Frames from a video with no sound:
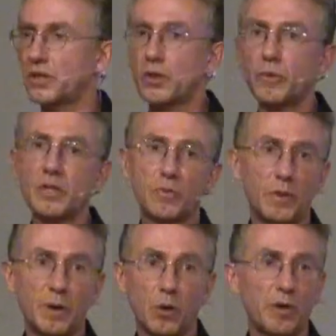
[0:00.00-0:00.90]
disagrees
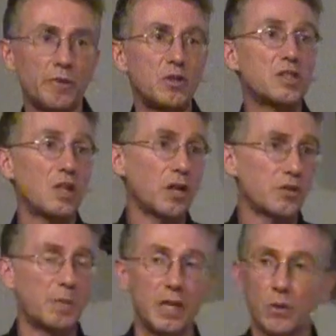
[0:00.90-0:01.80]
with me or even
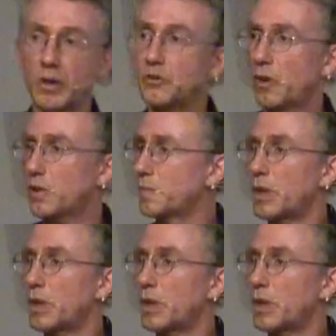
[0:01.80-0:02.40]
insults me or interrupts